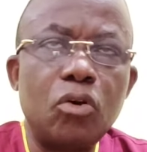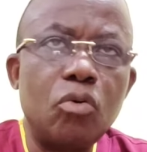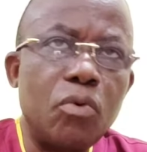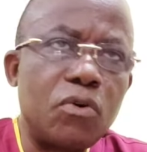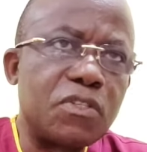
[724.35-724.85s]

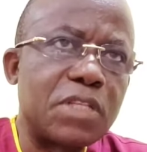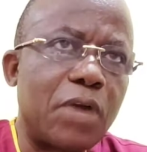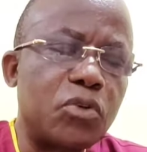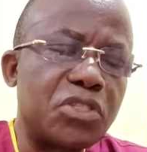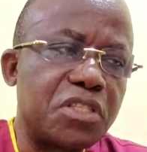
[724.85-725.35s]
hormones that
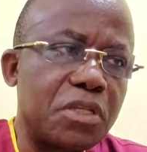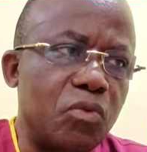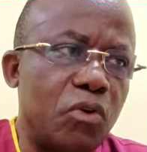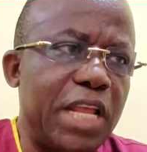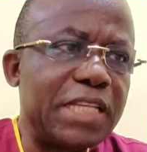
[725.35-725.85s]
will
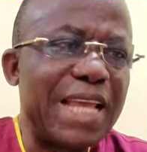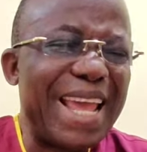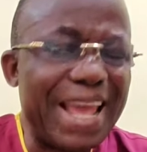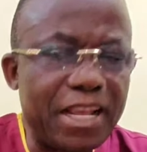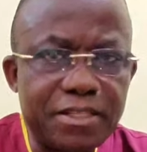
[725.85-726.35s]
stimulate
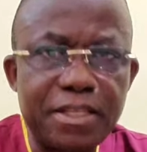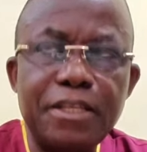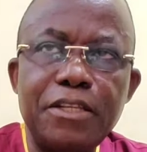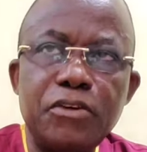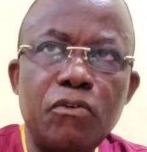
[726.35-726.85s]
eggs
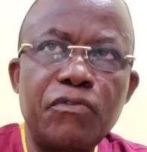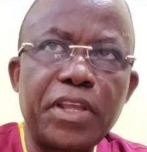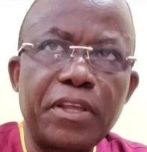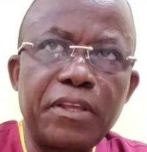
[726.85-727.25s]
in the ovary